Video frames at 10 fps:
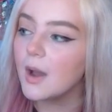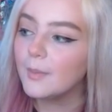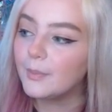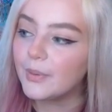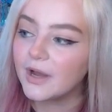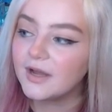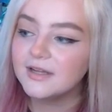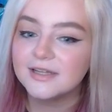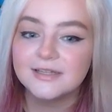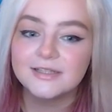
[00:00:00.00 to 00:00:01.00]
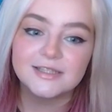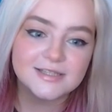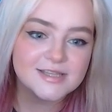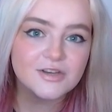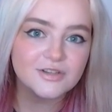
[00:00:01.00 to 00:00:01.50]
But
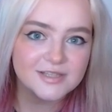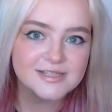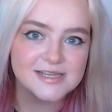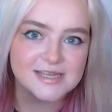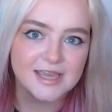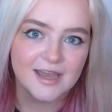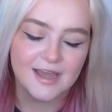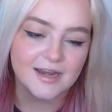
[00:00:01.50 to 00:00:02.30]
considering this is a kit,